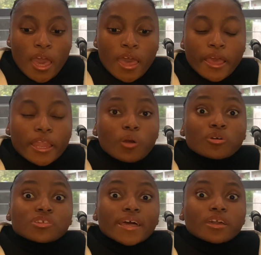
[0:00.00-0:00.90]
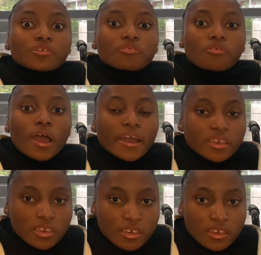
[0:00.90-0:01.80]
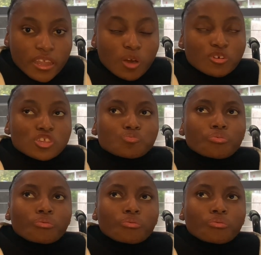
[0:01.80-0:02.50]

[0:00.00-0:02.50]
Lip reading: and I was like crying and I was